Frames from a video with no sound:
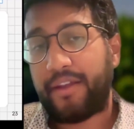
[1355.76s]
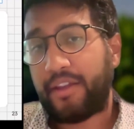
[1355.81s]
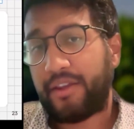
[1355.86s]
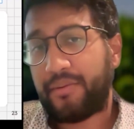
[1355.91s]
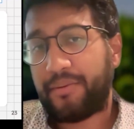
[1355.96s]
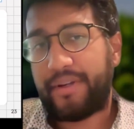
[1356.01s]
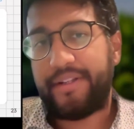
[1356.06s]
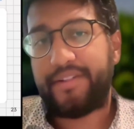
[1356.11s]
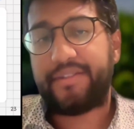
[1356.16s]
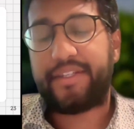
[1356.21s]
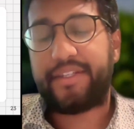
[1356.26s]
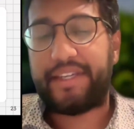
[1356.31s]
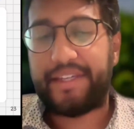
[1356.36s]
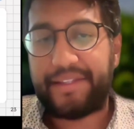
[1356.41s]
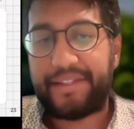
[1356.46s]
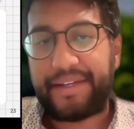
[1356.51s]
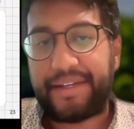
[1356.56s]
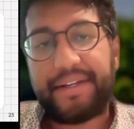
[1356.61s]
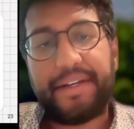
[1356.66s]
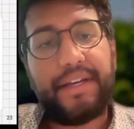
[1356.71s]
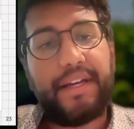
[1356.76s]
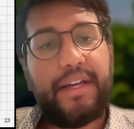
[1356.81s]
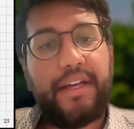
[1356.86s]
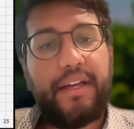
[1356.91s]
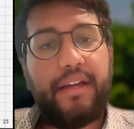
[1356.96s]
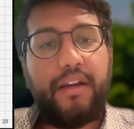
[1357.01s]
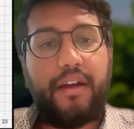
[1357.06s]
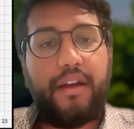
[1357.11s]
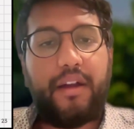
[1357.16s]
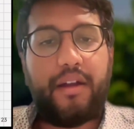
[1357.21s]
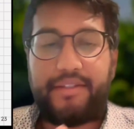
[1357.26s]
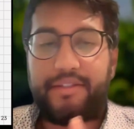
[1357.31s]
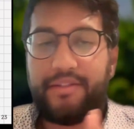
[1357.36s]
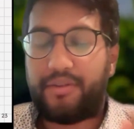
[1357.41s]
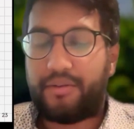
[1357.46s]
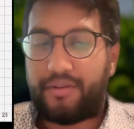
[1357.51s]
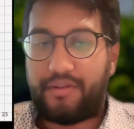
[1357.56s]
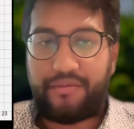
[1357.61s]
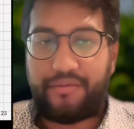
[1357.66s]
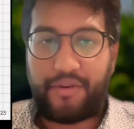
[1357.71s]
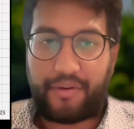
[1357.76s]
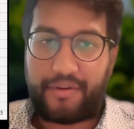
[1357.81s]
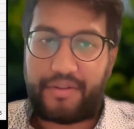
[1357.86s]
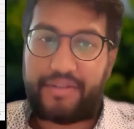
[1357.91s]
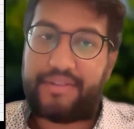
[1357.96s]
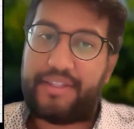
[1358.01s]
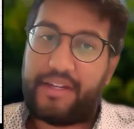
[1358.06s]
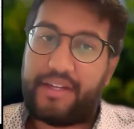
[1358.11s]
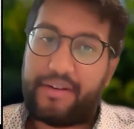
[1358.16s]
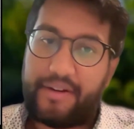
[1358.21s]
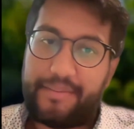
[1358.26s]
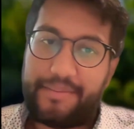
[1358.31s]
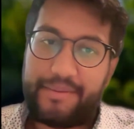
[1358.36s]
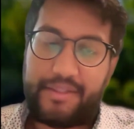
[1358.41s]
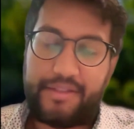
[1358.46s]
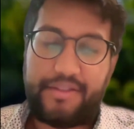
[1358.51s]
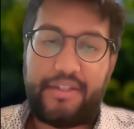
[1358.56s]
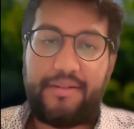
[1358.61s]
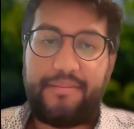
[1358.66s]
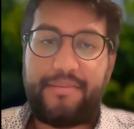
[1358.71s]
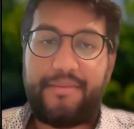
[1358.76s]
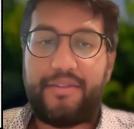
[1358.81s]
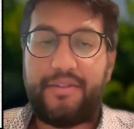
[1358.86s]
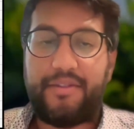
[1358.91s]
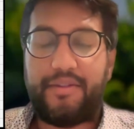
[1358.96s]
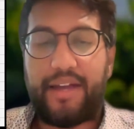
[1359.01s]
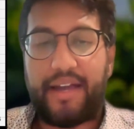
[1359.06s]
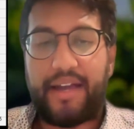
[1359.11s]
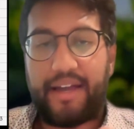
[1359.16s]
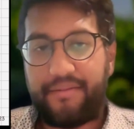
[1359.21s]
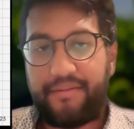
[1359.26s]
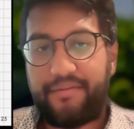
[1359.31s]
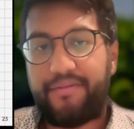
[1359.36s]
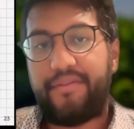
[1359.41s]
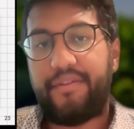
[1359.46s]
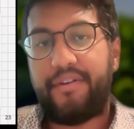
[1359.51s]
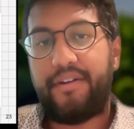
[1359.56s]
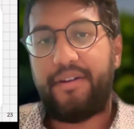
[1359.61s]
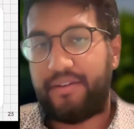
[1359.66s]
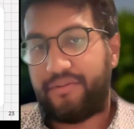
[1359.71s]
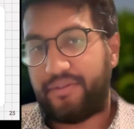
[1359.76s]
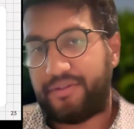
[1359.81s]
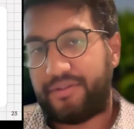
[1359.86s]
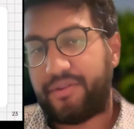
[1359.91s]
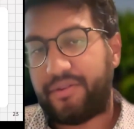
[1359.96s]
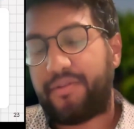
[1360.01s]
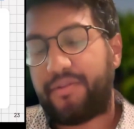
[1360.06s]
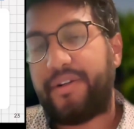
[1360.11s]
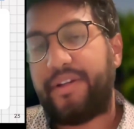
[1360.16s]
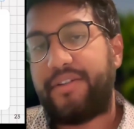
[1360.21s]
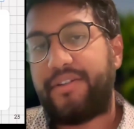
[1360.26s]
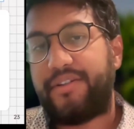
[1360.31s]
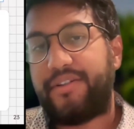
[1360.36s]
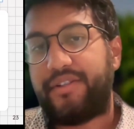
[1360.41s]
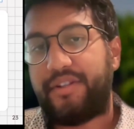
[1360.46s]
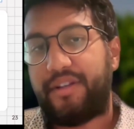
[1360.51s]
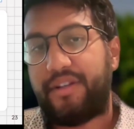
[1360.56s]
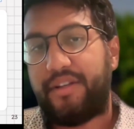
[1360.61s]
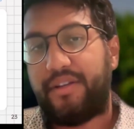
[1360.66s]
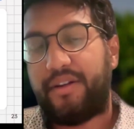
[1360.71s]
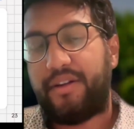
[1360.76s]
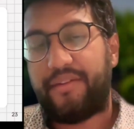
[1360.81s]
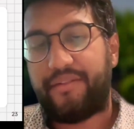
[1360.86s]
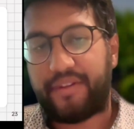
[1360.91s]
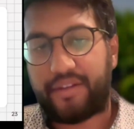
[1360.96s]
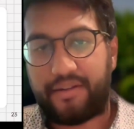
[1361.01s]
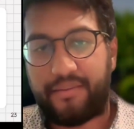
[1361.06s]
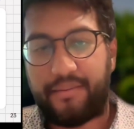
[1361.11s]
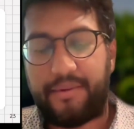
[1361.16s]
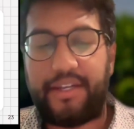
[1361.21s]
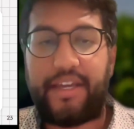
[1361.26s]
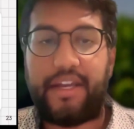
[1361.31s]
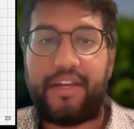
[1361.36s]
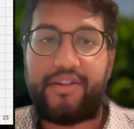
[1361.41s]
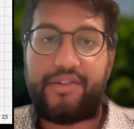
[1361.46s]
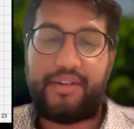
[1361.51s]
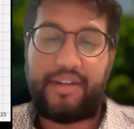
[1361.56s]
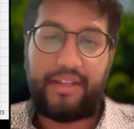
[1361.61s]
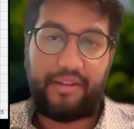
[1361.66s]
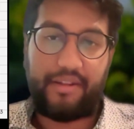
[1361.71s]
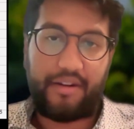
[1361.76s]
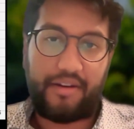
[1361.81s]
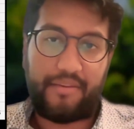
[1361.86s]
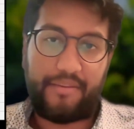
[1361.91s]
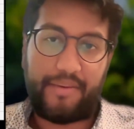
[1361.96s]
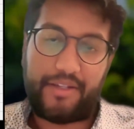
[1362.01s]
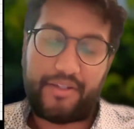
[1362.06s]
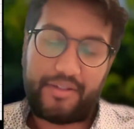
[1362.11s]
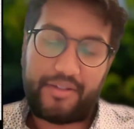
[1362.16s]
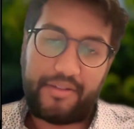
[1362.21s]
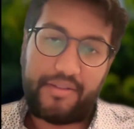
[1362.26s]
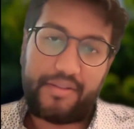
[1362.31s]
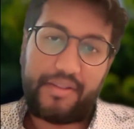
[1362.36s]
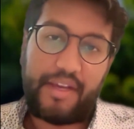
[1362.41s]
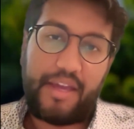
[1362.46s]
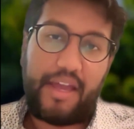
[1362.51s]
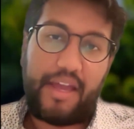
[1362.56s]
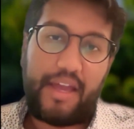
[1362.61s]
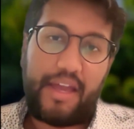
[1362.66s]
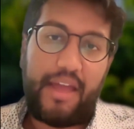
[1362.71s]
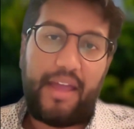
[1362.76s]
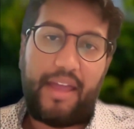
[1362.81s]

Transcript: Another one is Keela. It's a donor-focused CRM system. So you have the info storage, you have the communication and the automations.